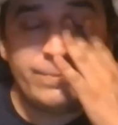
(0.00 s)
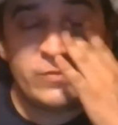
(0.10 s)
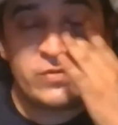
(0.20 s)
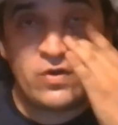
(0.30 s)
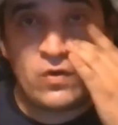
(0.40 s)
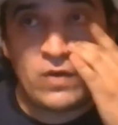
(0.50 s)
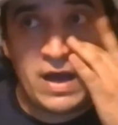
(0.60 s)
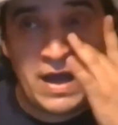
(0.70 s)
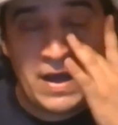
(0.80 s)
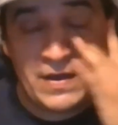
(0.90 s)
So
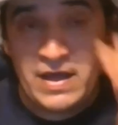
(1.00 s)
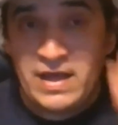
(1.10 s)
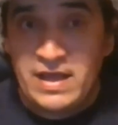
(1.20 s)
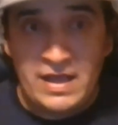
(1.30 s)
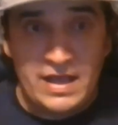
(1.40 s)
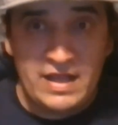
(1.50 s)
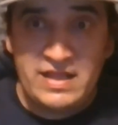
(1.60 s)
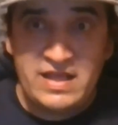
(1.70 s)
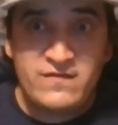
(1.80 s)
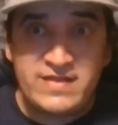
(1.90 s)
in
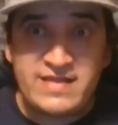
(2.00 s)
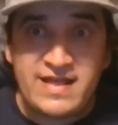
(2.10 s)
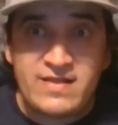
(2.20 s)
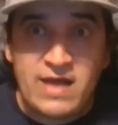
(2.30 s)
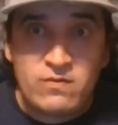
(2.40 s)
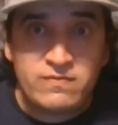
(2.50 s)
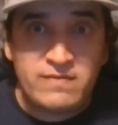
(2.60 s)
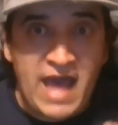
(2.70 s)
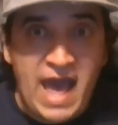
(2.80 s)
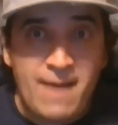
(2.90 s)
the event that that
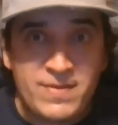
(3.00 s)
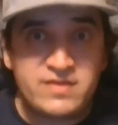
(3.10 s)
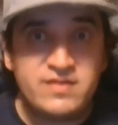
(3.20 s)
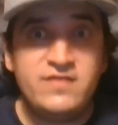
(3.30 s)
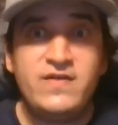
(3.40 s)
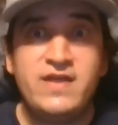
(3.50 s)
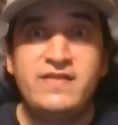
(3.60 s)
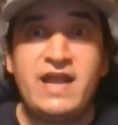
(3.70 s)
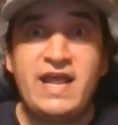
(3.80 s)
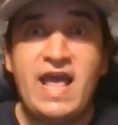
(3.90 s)
happens, in the event
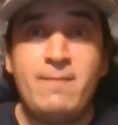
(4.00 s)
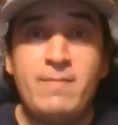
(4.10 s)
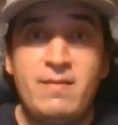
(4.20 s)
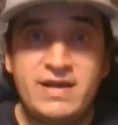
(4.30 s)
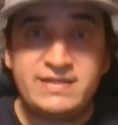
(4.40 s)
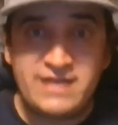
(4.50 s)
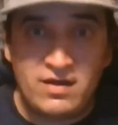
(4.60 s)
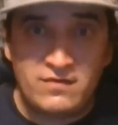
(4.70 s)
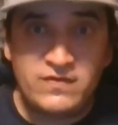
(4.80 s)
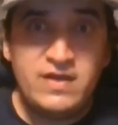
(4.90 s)
that I am by
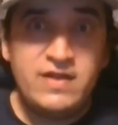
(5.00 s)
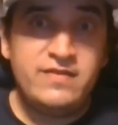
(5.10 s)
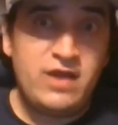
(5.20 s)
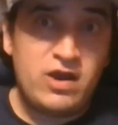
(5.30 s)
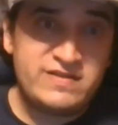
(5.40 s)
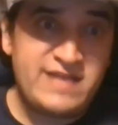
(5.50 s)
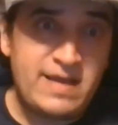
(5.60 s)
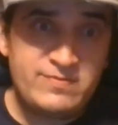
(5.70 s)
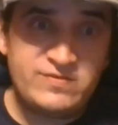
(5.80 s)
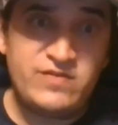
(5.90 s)
myself, there are
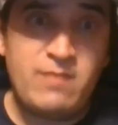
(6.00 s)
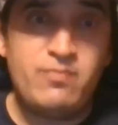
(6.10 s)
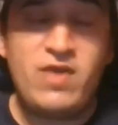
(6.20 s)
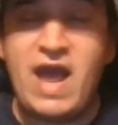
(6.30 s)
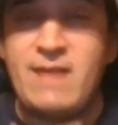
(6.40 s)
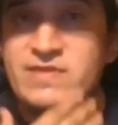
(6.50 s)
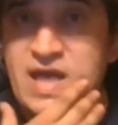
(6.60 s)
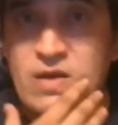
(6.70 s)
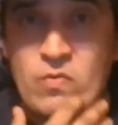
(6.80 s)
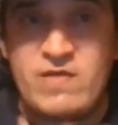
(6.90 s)
steps to that. Perhaps
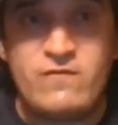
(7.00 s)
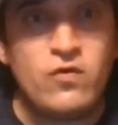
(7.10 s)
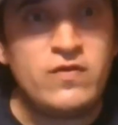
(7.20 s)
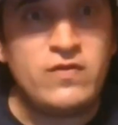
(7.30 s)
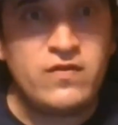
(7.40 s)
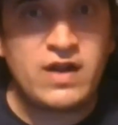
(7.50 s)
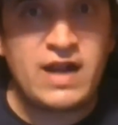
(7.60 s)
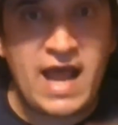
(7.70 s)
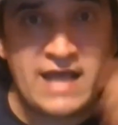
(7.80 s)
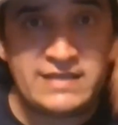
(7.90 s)
that will be for another
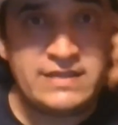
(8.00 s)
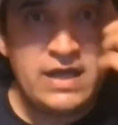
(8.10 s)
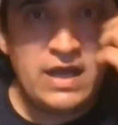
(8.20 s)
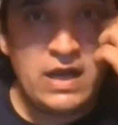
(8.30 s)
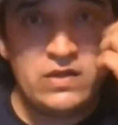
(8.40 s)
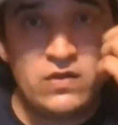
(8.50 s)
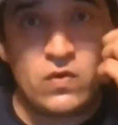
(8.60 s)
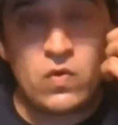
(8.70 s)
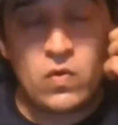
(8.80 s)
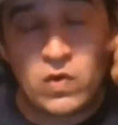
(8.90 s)
class, another
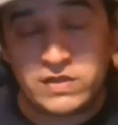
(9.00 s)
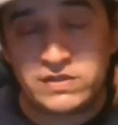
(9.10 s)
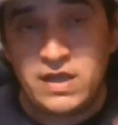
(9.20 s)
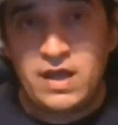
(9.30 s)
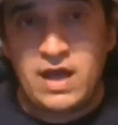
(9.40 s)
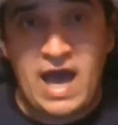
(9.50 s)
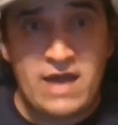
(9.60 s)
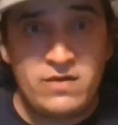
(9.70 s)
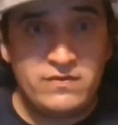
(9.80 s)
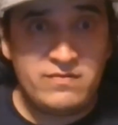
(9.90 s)
course, how
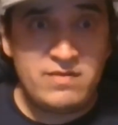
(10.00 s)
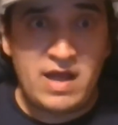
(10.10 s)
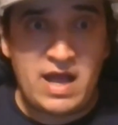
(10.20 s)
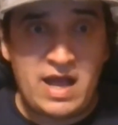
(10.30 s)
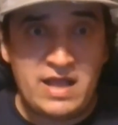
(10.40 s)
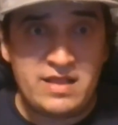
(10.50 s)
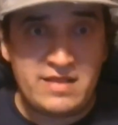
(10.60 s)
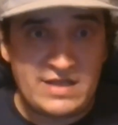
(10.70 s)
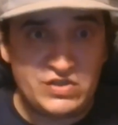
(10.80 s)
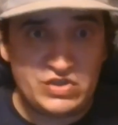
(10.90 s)
to in
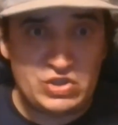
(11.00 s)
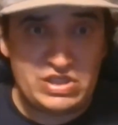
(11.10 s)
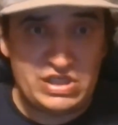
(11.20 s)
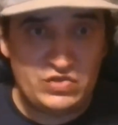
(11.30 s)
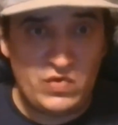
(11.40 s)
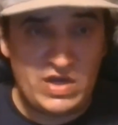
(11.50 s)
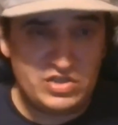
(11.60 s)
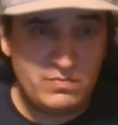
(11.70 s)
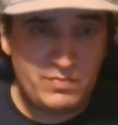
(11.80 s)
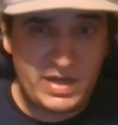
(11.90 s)
that
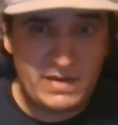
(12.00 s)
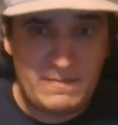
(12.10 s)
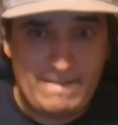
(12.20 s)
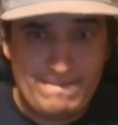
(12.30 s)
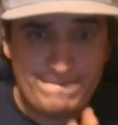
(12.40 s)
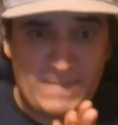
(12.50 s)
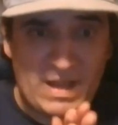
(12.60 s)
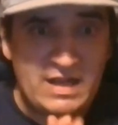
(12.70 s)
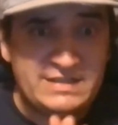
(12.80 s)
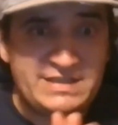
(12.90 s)
situation. But
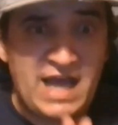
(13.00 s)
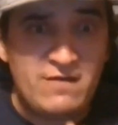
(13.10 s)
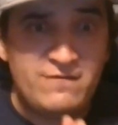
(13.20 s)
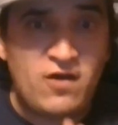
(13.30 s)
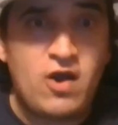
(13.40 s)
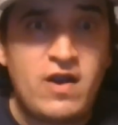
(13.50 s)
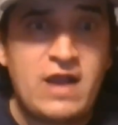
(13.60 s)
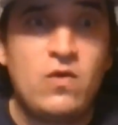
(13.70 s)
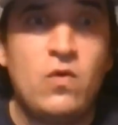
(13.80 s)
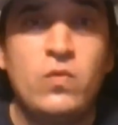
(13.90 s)
let's see how far I
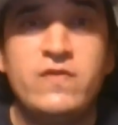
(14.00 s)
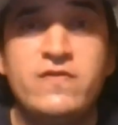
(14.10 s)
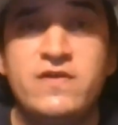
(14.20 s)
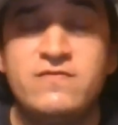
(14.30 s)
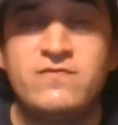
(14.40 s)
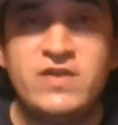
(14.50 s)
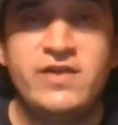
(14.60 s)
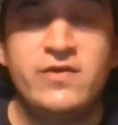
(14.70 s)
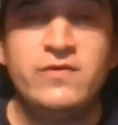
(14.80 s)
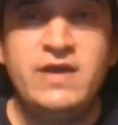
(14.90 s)
go with this
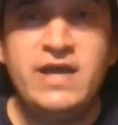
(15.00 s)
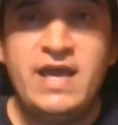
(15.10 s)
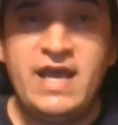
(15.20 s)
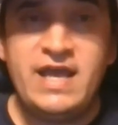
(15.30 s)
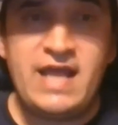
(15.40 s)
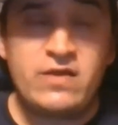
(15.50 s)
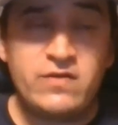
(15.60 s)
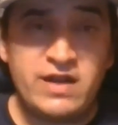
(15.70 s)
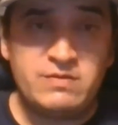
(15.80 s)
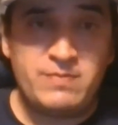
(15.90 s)
video, and I could
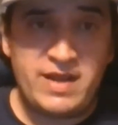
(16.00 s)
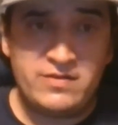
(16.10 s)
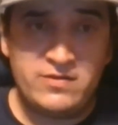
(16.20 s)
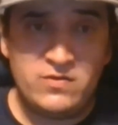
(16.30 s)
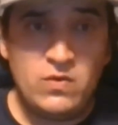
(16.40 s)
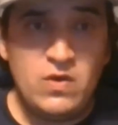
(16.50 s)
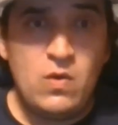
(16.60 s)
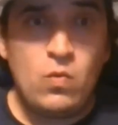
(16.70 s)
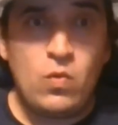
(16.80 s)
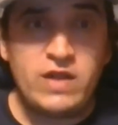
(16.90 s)
explain to you
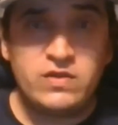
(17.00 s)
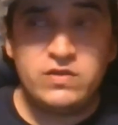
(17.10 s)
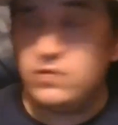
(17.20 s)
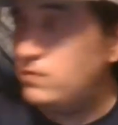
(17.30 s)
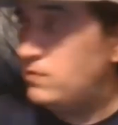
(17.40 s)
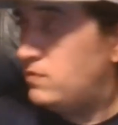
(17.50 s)
what to do.